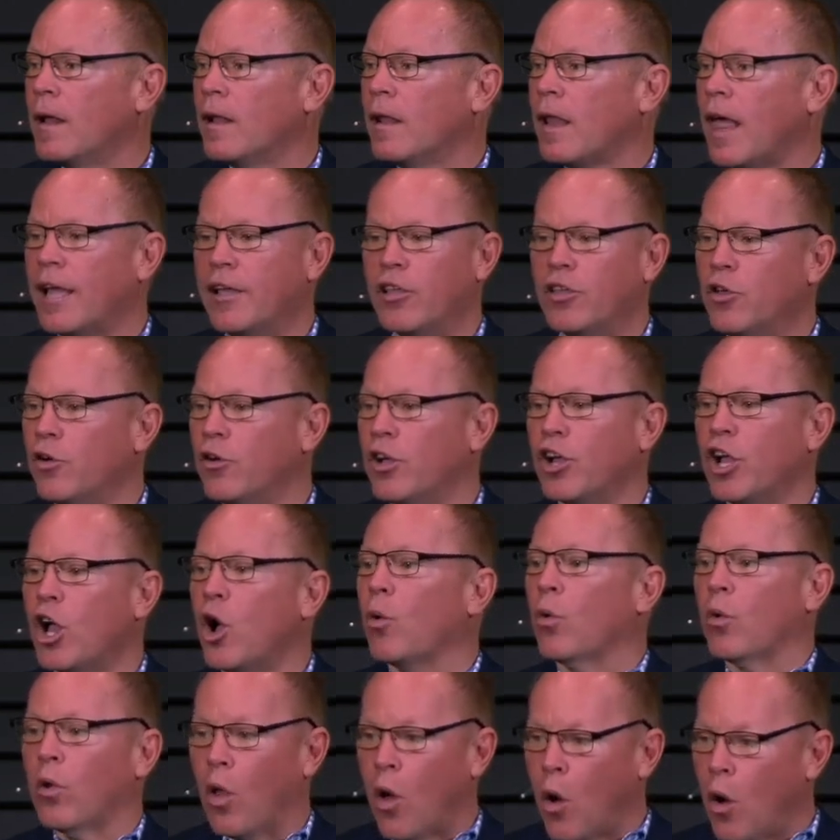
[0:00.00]
like you can
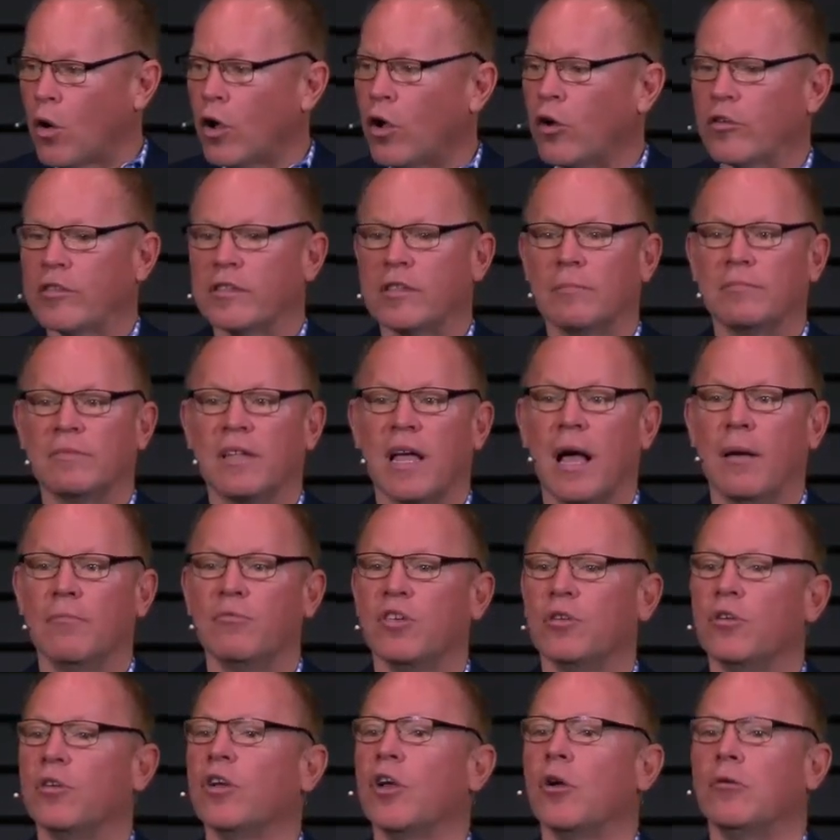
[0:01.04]
go longer
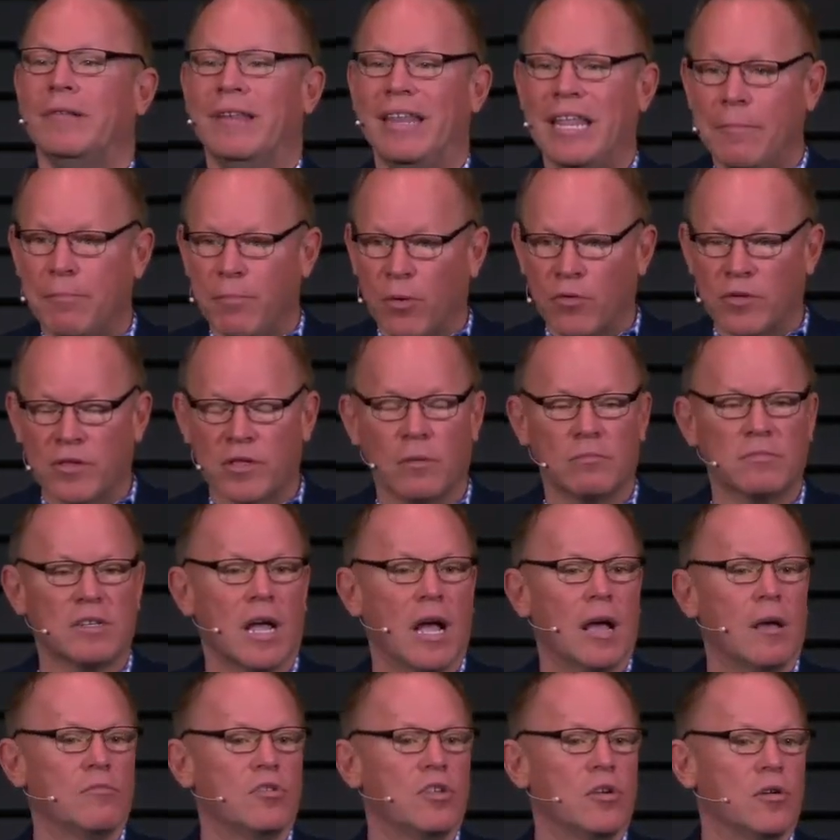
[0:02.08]
sometimes, you can go deeper
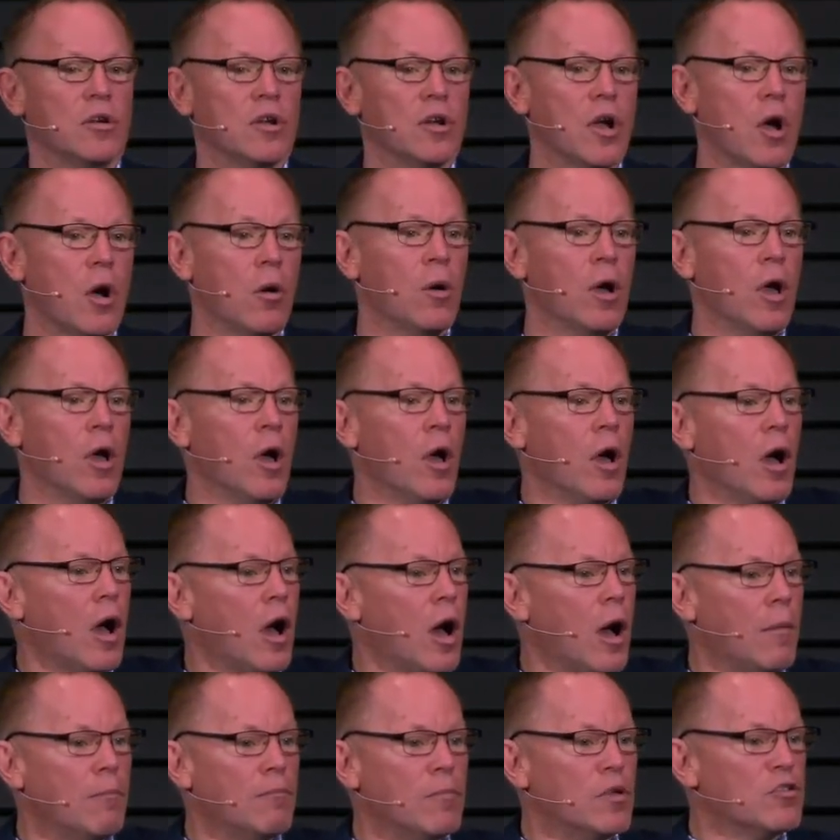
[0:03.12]
sometimes, you can go
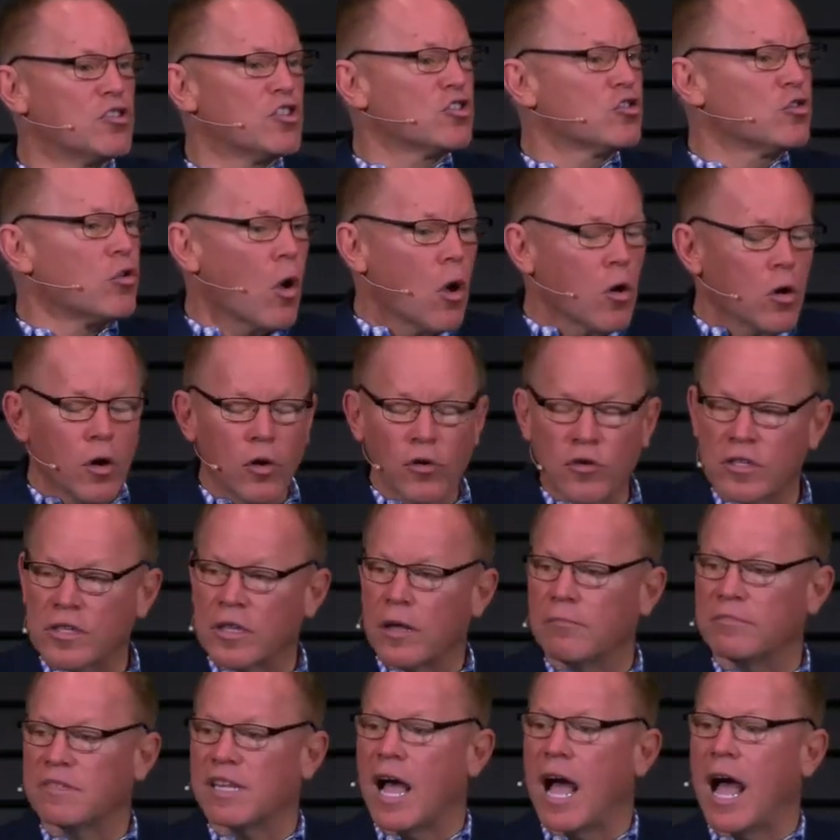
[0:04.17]
um, stronger
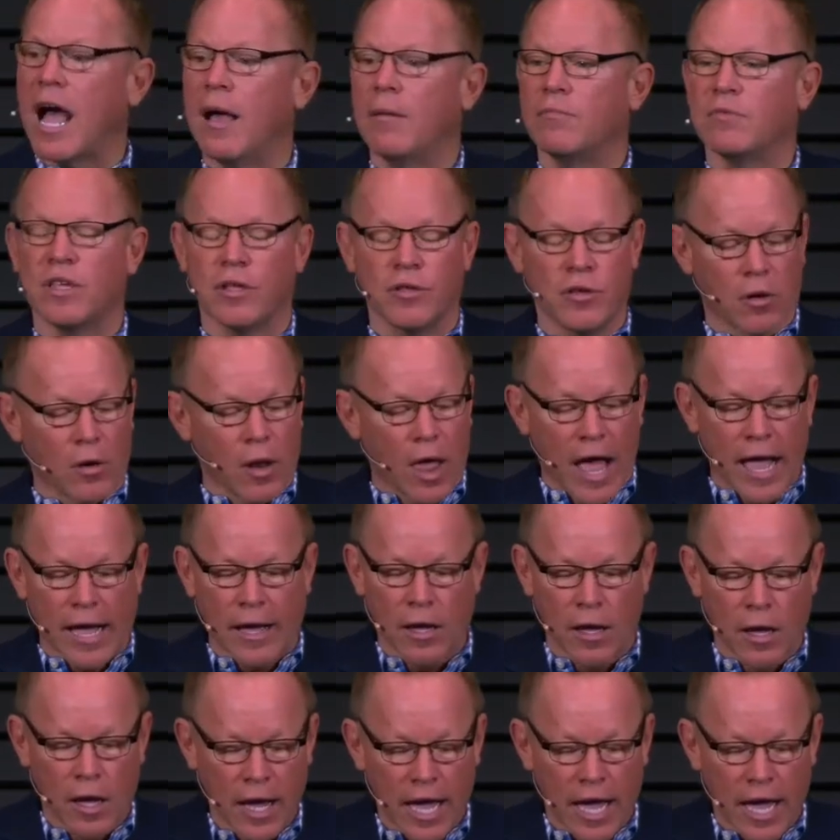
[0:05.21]
sometimes, and you're like,